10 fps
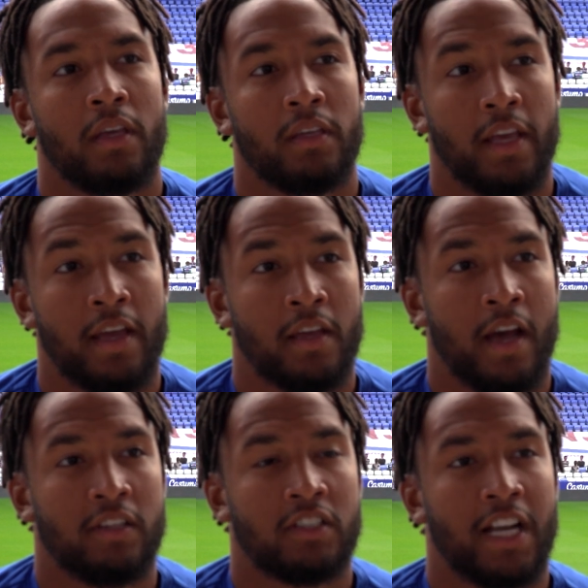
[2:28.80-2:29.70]
Yeah,
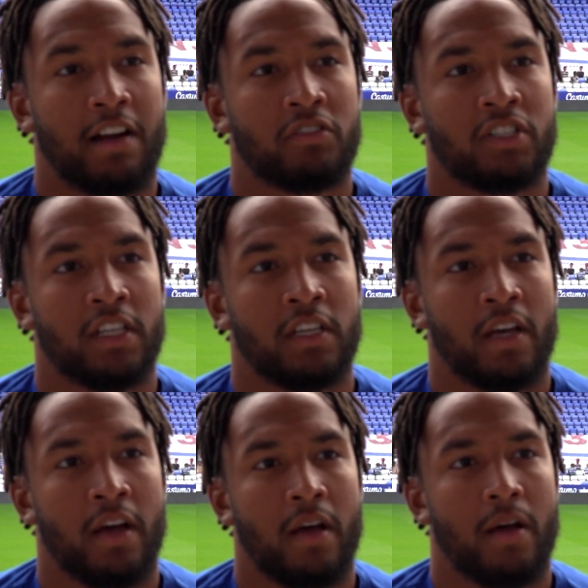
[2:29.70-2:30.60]
and it's clarity.
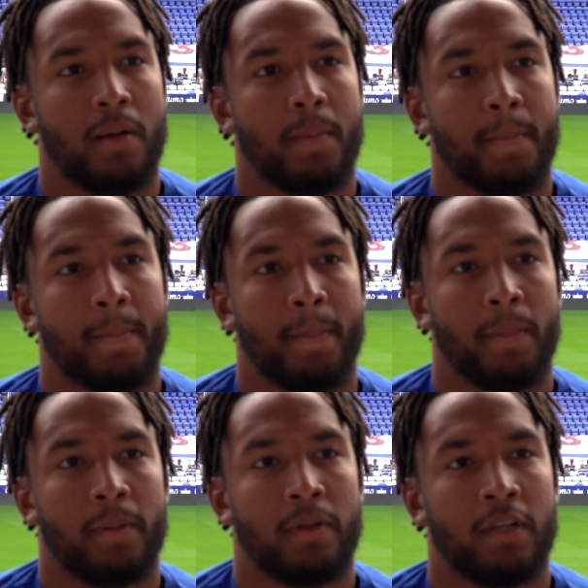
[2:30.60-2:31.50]

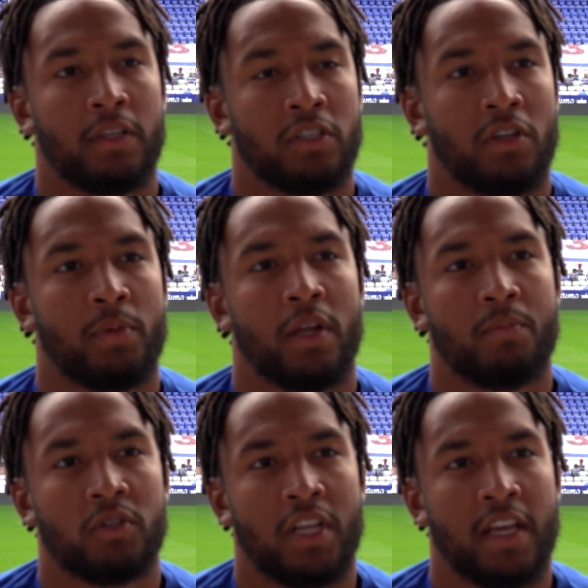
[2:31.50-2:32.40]
Listen, there'll be no
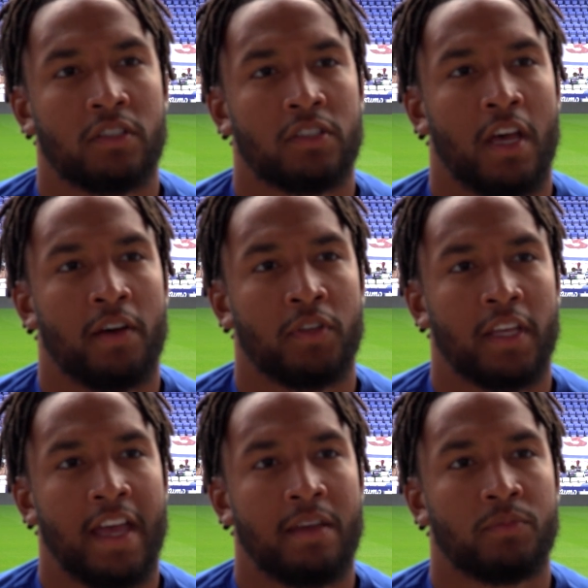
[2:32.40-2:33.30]
mistakes after
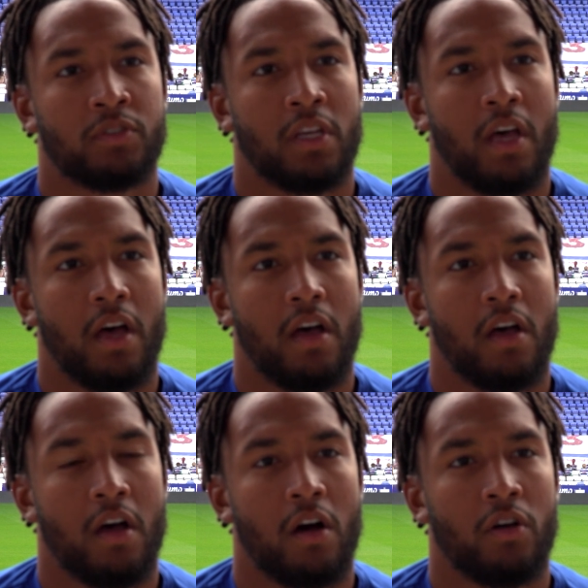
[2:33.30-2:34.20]
games
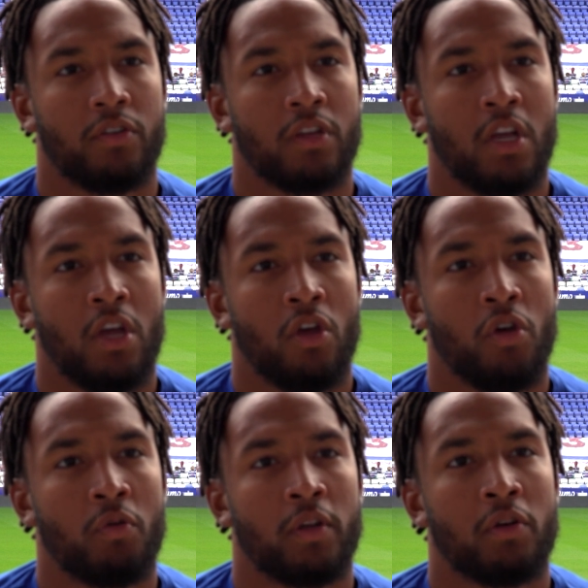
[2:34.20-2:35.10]
on
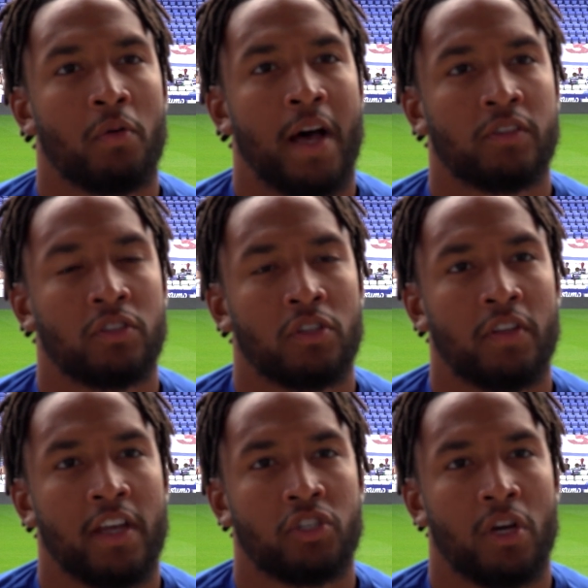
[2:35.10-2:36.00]
who and who hasn't
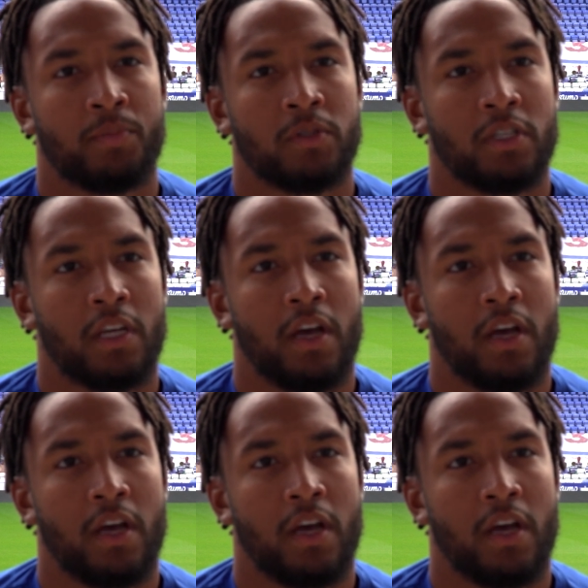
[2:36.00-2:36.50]
done their jobs,